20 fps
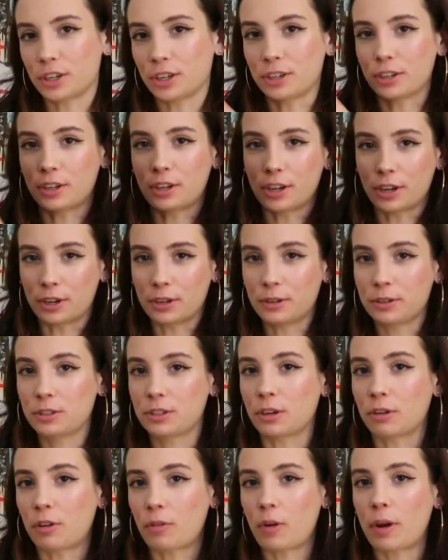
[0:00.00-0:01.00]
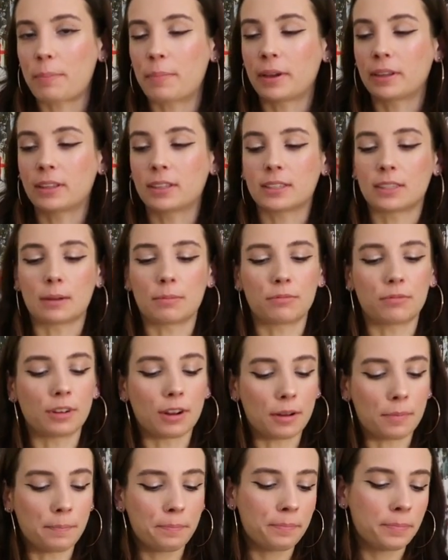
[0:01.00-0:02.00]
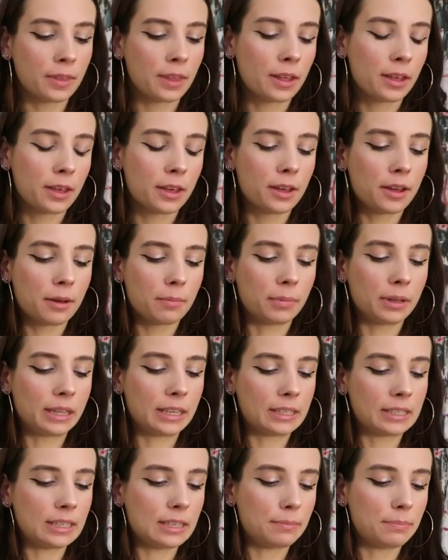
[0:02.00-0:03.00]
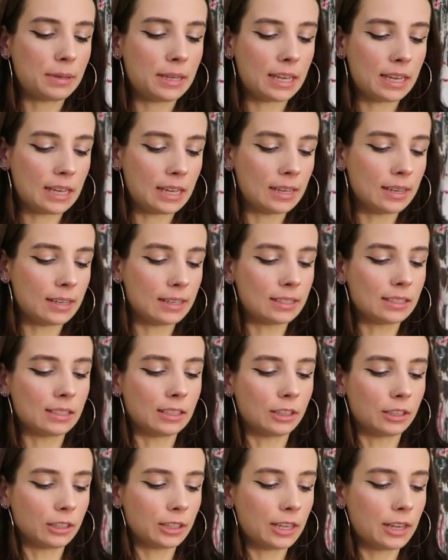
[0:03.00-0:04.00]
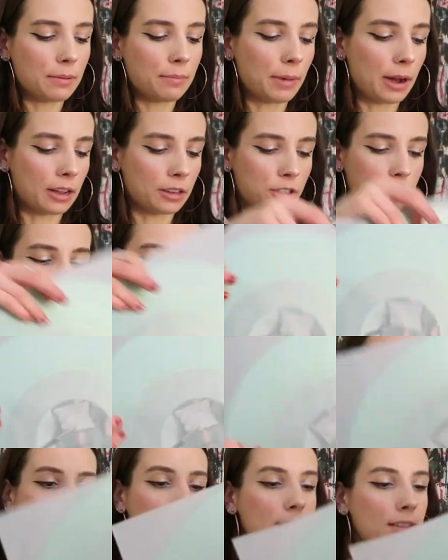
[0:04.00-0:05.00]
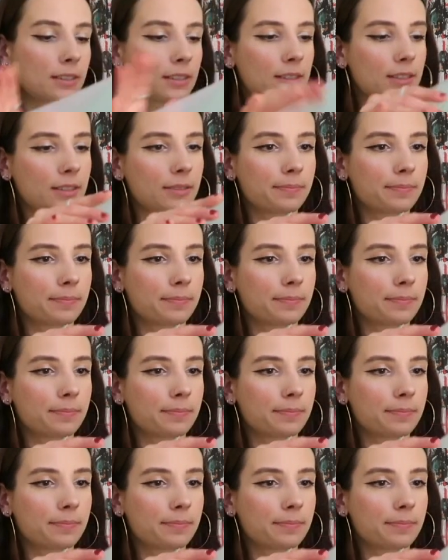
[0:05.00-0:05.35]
Turncoat. Don't know where I picked this up from. But this EP is literally a masterpiece,